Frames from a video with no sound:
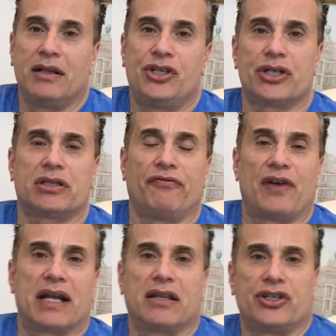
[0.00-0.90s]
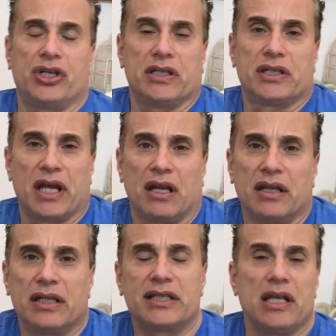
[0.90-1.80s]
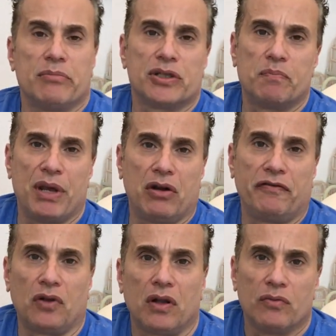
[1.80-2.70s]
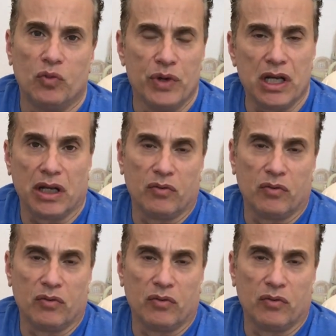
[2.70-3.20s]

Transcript: Just the fact that she said seems pitiful really,